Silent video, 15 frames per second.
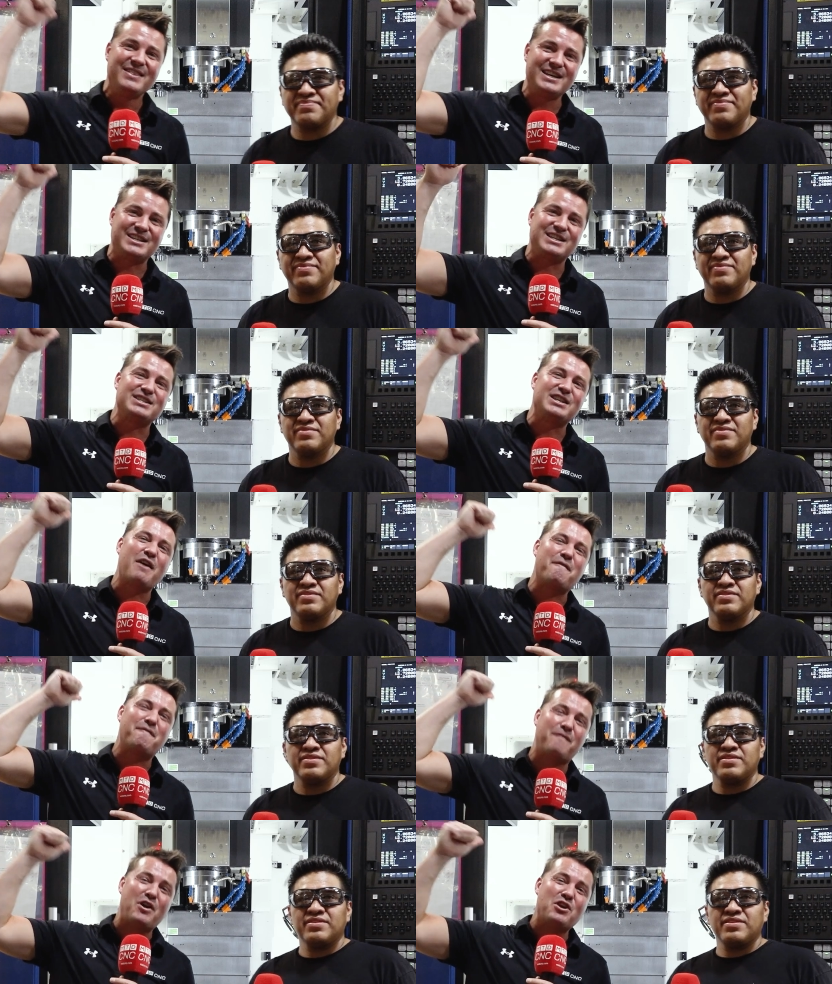Speaker 1: This is
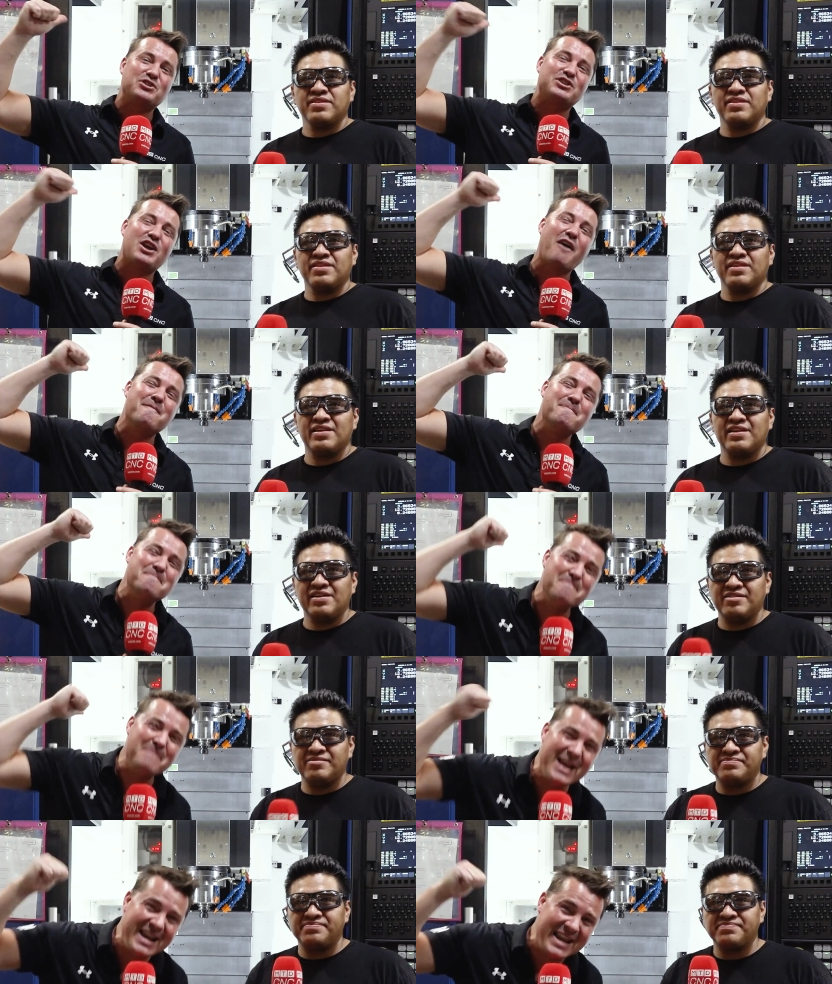their first of
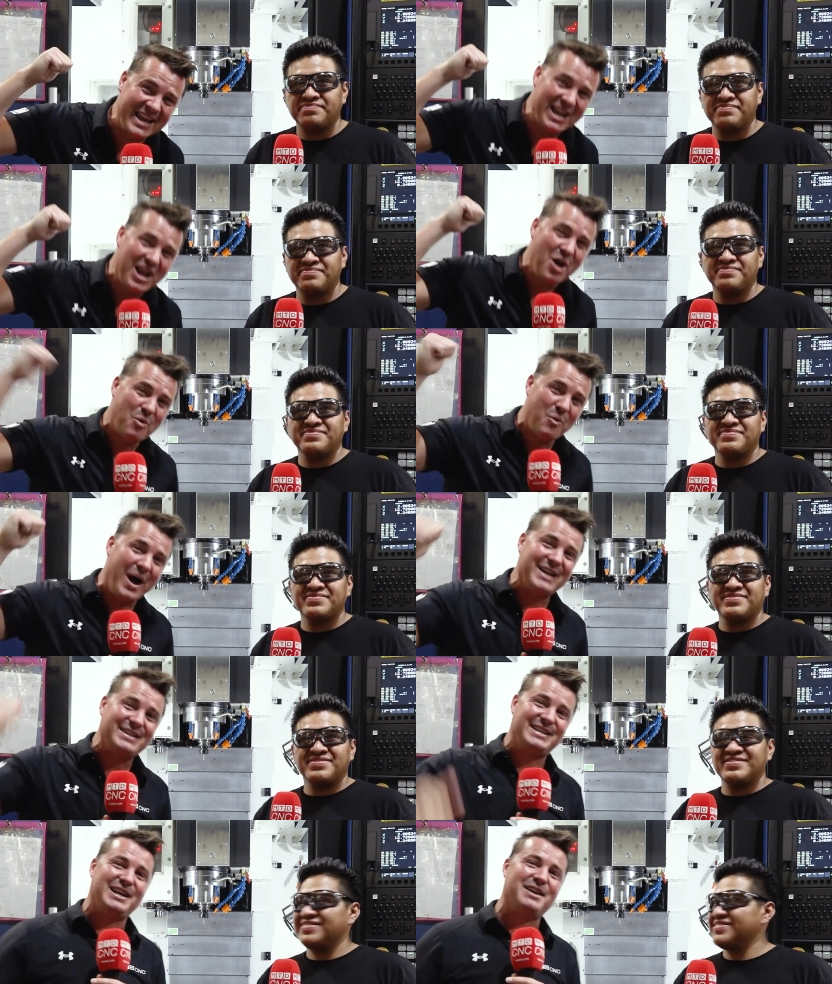many
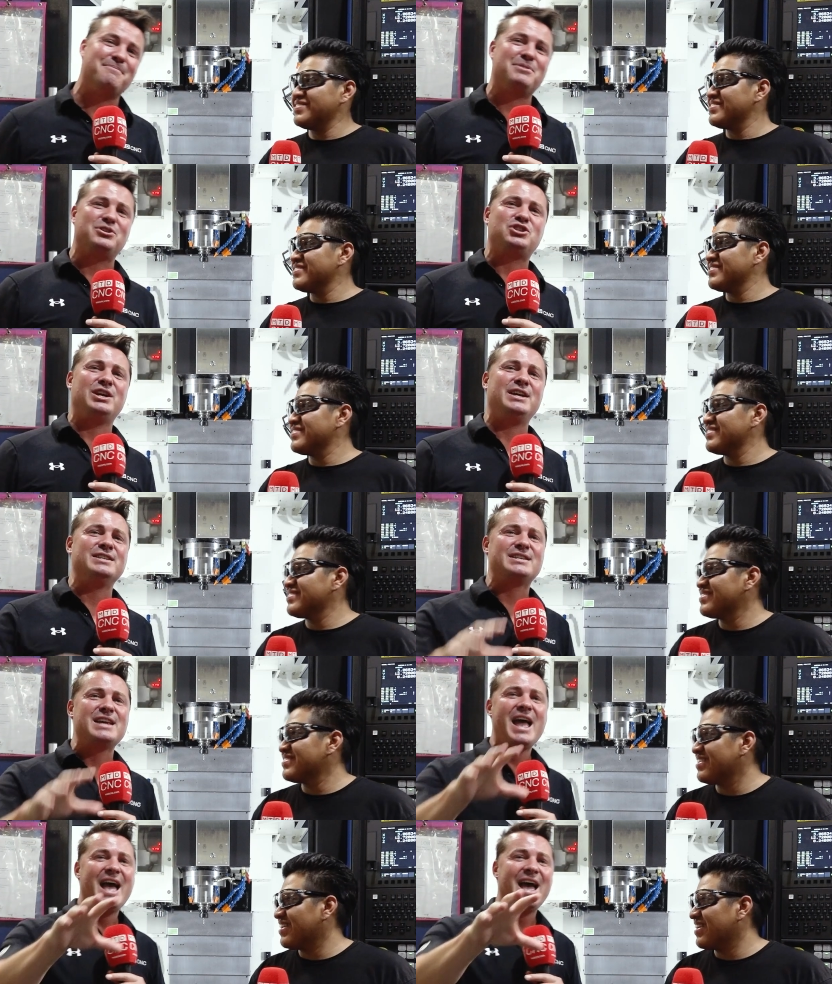YCM
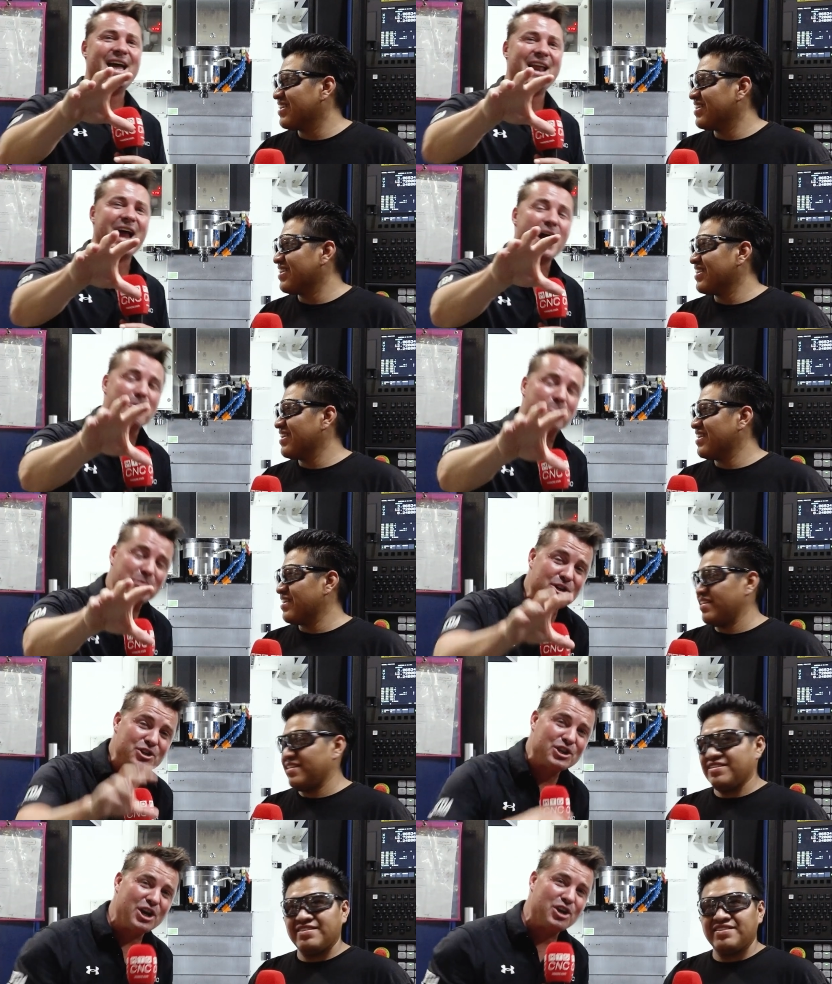machines, and I
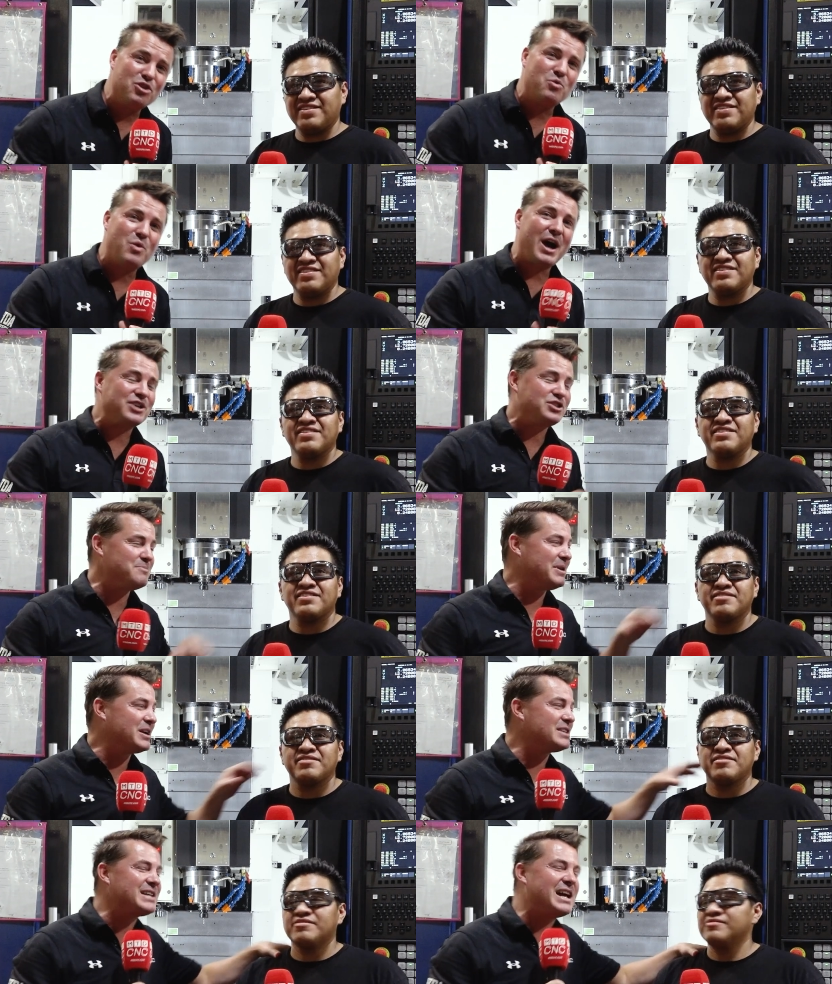appreciate you
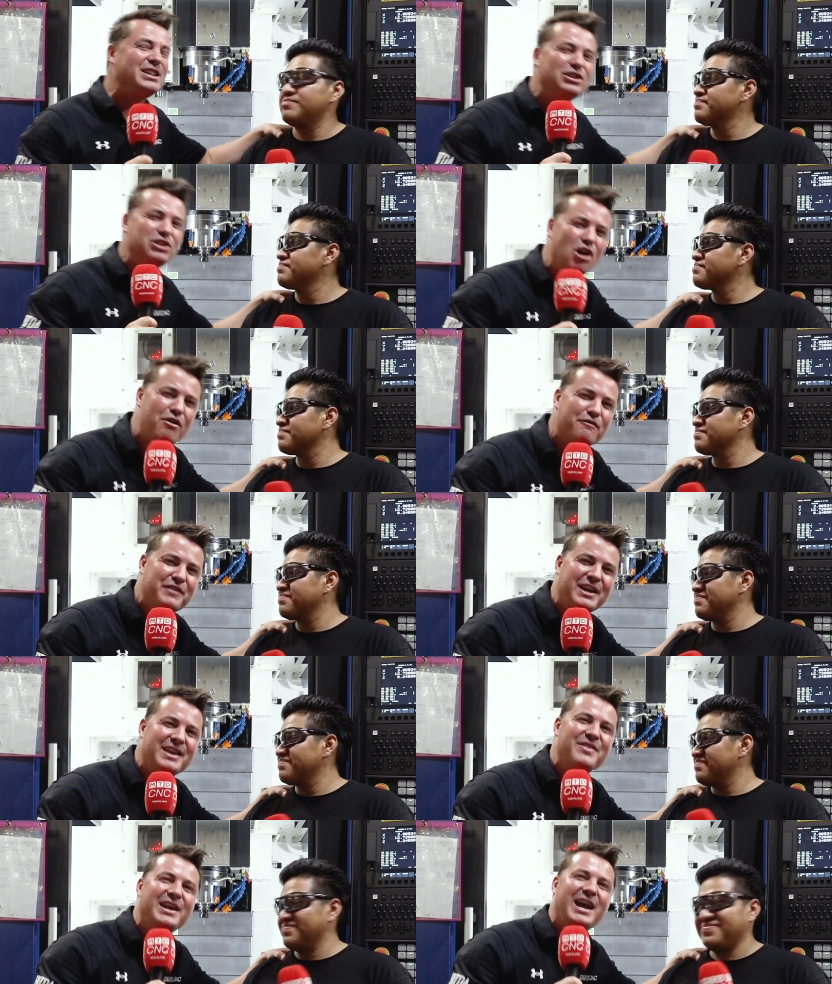watching because I love
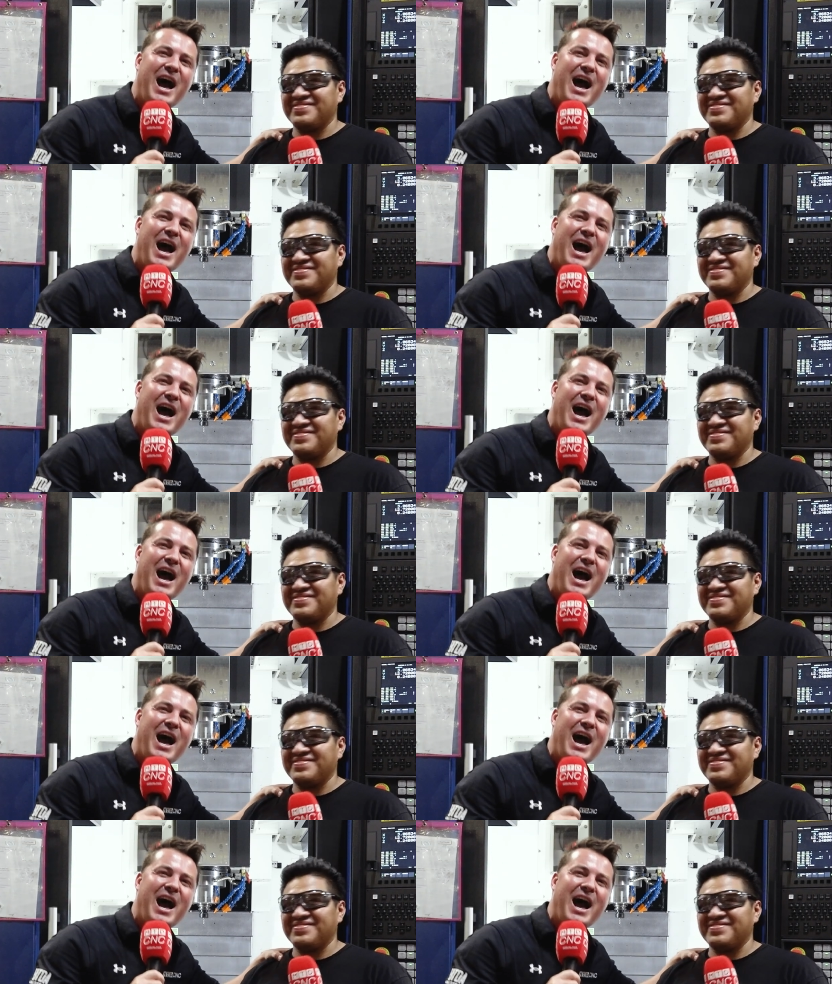getting the